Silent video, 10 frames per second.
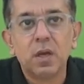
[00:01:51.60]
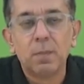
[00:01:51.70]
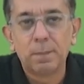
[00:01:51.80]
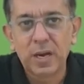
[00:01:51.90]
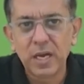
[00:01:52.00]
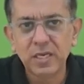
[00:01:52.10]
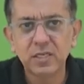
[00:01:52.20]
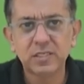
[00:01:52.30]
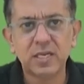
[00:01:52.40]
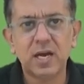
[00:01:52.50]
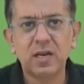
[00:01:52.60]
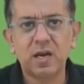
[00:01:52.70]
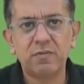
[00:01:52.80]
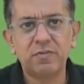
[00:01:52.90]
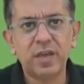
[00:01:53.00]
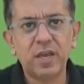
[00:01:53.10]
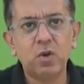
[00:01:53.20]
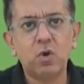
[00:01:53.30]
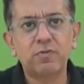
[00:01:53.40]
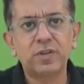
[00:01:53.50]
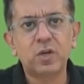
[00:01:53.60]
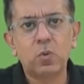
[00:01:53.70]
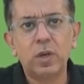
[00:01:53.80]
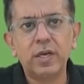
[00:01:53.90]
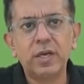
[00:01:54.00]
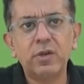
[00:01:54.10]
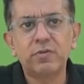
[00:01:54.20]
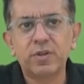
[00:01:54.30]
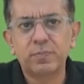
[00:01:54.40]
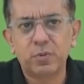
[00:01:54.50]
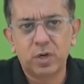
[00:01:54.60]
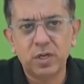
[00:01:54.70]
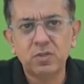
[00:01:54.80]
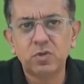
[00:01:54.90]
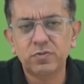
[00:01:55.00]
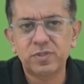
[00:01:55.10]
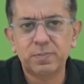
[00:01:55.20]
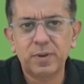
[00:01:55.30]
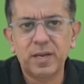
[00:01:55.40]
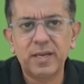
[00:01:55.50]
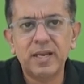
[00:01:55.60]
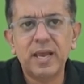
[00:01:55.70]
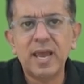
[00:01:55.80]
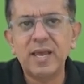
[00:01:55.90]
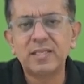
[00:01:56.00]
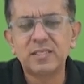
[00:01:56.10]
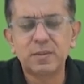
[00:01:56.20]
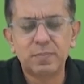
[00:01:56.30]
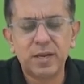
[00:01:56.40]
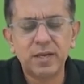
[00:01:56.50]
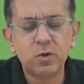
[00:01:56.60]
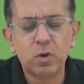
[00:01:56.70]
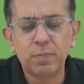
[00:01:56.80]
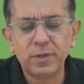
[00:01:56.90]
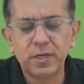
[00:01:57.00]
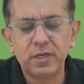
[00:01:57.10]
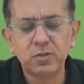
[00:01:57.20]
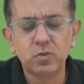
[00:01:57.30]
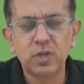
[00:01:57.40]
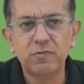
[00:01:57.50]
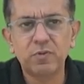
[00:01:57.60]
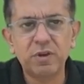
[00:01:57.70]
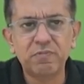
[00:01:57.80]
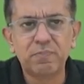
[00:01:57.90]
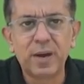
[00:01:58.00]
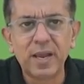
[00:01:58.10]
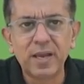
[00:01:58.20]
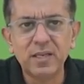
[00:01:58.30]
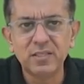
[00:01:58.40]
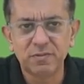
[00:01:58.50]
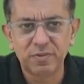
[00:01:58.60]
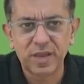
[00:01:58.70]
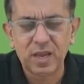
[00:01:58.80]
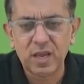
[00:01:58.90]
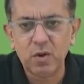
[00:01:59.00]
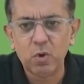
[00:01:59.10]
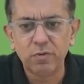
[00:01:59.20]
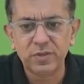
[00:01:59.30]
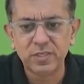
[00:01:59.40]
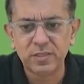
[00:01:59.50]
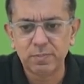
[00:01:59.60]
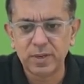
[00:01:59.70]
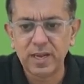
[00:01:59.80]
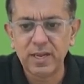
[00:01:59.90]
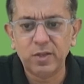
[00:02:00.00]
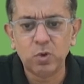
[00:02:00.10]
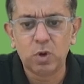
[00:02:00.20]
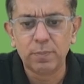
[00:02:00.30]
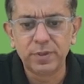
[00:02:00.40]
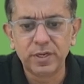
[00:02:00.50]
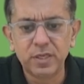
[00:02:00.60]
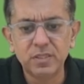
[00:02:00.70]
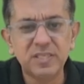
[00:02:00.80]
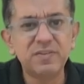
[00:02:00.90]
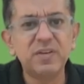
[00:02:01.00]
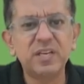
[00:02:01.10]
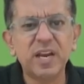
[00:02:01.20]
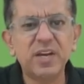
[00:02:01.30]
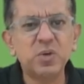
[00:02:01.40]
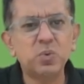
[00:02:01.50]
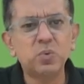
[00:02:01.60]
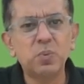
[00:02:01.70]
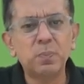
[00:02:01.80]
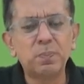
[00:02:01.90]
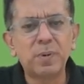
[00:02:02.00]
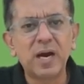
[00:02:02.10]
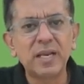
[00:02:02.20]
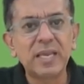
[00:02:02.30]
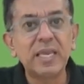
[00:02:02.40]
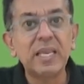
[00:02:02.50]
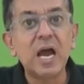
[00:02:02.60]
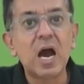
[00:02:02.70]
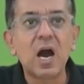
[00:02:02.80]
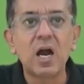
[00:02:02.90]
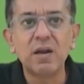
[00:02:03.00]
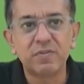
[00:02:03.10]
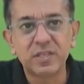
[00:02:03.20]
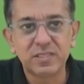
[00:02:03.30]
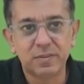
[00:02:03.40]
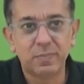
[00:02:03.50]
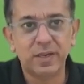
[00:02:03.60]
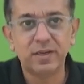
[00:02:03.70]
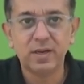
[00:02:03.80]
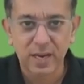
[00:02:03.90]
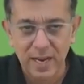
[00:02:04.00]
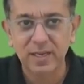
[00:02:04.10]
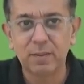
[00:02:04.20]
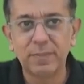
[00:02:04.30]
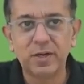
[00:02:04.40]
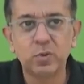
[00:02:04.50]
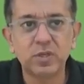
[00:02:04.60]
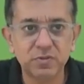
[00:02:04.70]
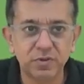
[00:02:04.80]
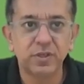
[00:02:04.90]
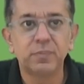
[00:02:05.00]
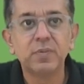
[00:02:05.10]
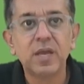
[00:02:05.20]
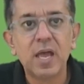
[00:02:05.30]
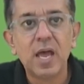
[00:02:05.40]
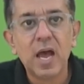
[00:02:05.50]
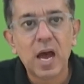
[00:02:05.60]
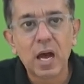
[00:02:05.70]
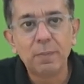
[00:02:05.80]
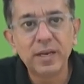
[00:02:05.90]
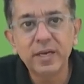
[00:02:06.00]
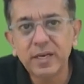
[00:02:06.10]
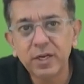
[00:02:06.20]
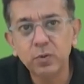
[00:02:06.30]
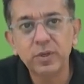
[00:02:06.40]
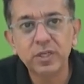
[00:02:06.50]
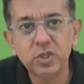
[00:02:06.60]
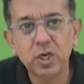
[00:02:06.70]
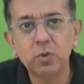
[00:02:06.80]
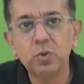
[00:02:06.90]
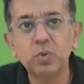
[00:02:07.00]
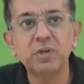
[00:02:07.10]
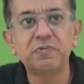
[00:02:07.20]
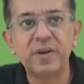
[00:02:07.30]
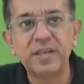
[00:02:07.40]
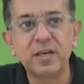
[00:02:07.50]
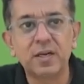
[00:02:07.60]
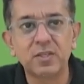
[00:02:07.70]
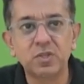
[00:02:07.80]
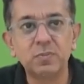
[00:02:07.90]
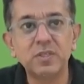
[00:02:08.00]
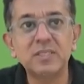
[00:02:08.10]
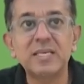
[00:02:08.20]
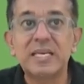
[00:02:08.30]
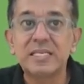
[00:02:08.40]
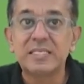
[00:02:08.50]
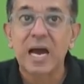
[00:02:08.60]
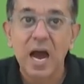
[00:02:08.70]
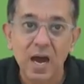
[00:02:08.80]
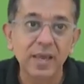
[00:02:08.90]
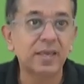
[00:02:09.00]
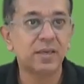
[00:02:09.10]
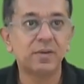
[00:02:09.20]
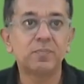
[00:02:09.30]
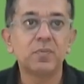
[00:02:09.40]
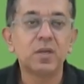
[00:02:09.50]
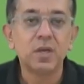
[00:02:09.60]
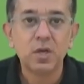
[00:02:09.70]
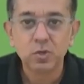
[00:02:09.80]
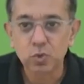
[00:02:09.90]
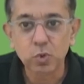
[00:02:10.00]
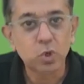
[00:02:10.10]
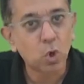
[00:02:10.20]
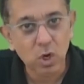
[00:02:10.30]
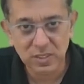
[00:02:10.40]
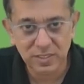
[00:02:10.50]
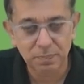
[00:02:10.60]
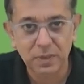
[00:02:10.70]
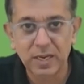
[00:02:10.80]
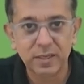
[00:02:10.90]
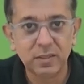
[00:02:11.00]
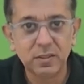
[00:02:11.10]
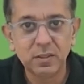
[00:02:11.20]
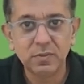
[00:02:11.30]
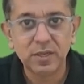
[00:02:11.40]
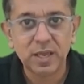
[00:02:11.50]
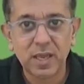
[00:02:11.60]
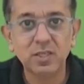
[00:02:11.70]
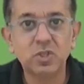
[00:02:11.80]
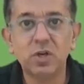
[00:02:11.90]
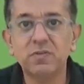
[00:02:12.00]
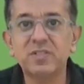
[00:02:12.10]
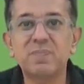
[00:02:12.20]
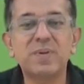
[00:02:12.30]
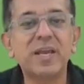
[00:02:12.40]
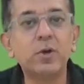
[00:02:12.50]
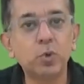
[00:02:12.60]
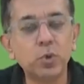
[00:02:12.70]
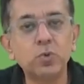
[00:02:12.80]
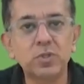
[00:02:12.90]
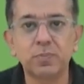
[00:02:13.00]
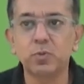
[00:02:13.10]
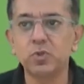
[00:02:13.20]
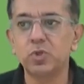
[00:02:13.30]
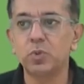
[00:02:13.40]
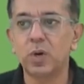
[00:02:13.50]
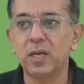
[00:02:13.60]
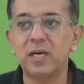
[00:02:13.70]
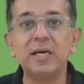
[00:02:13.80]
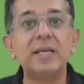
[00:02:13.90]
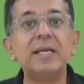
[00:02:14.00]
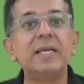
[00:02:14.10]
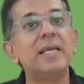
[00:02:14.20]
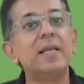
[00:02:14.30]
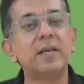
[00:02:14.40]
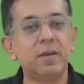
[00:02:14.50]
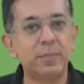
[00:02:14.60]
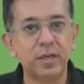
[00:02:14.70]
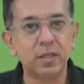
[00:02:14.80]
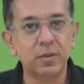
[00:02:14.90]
buyers are aware of the quality of the products of supplier and supplier competitors so therefore if buyer is aware of the supplier competitors he will try to bargain hard with the supplier i'll come back to this further ability to reach out to the final customers is high so your supplier instead of supplying to you suppose you are a retailer in middle